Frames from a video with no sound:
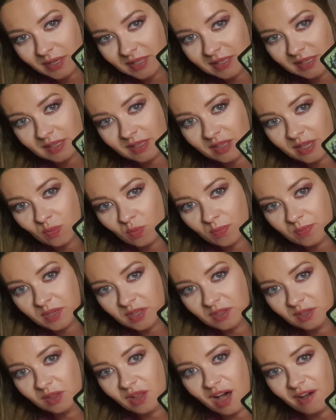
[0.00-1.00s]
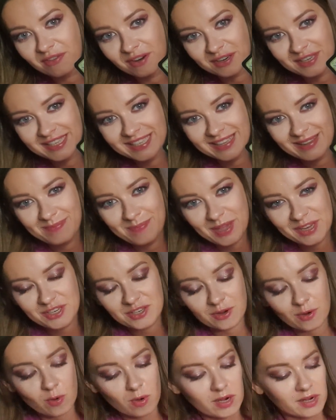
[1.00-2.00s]
Basically, that would be the Lovers,
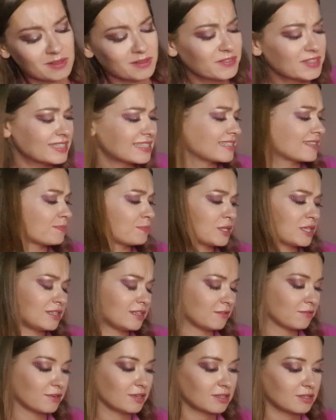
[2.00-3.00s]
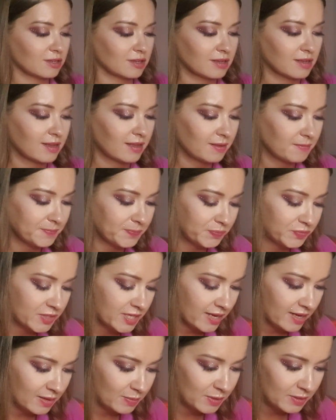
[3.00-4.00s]
Major Oracle. This is a bit different
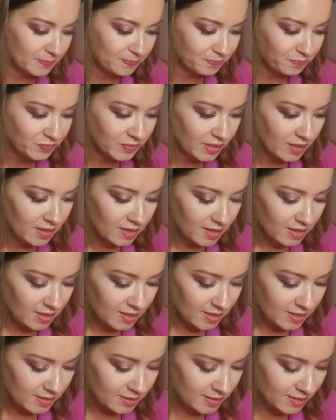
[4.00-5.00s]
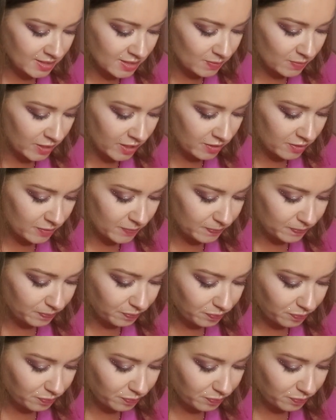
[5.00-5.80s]
deck, but doesn't matter.